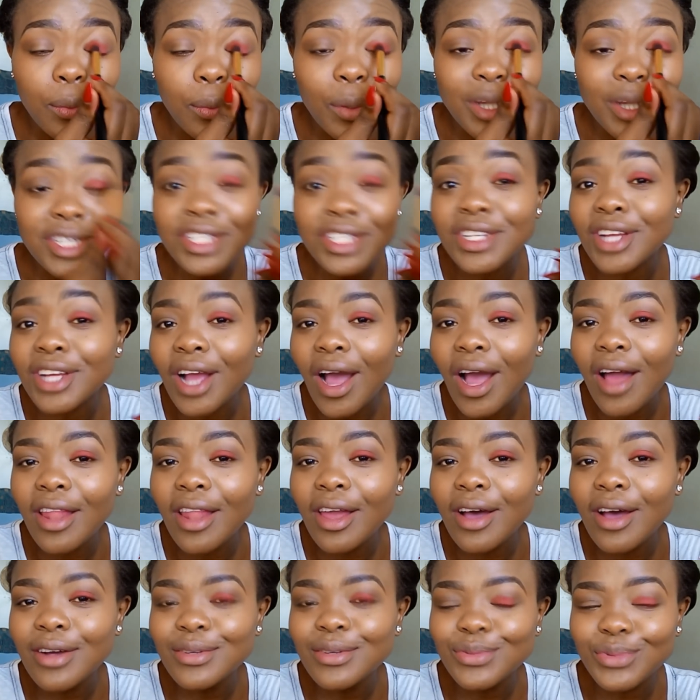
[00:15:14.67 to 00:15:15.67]
Rich in
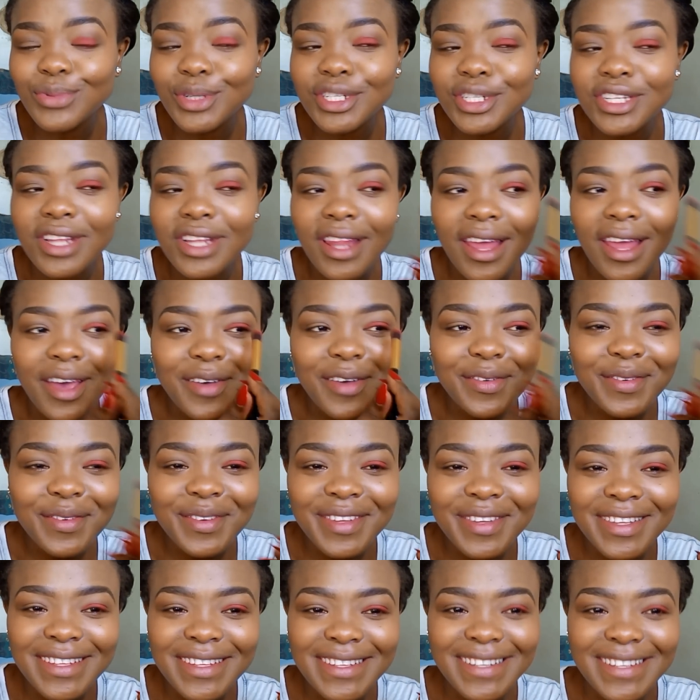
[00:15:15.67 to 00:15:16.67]
color, rich in
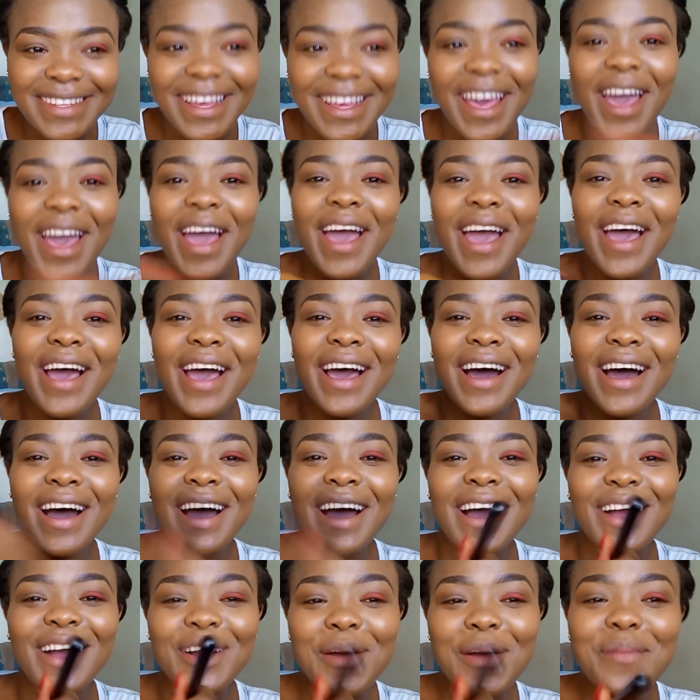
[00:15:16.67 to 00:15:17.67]
life.
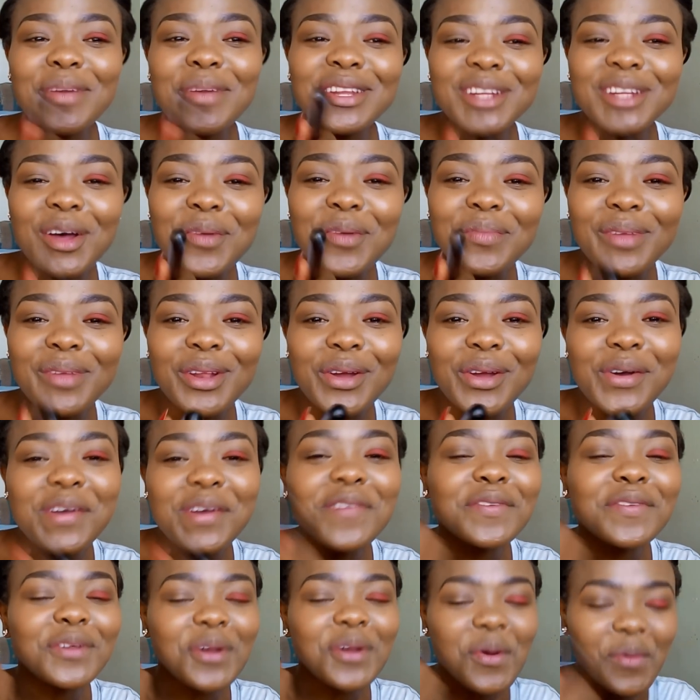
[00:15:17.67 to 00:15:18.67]
uh, comment down below
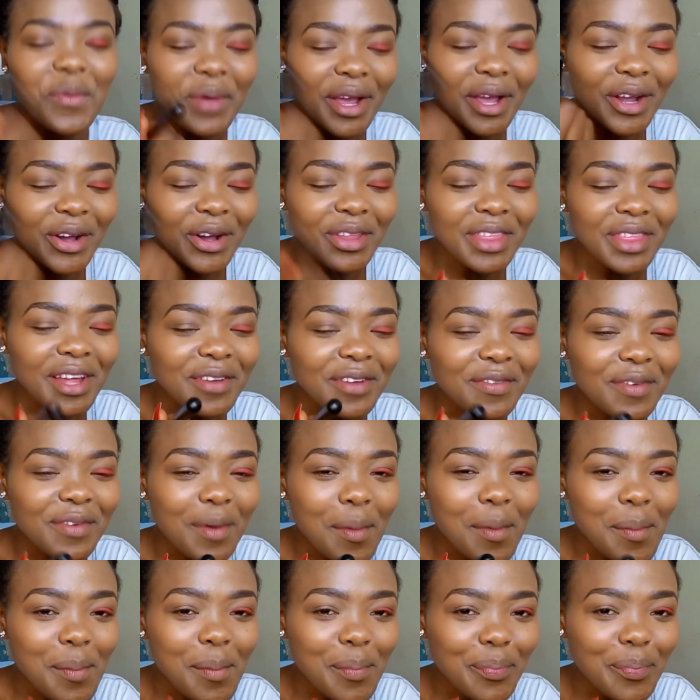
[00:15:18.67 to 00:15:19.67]
if you know where I got that
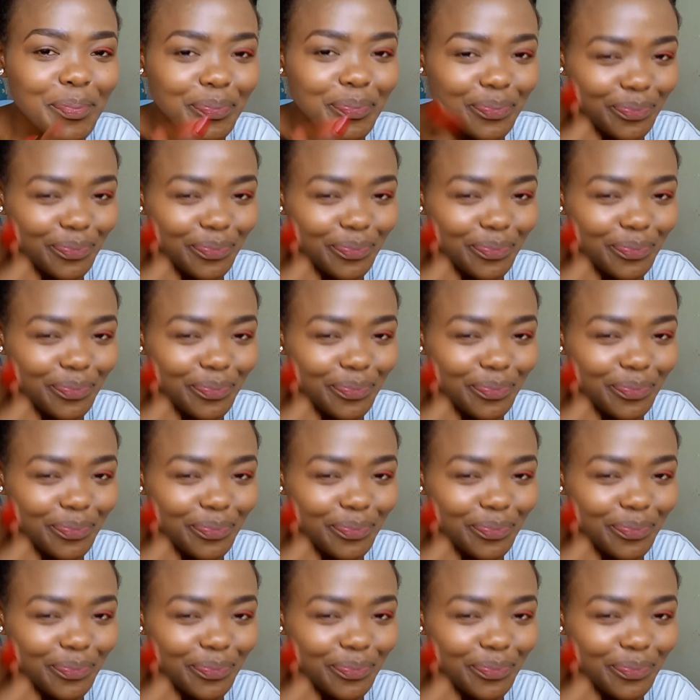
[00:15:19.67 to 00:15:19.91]
from.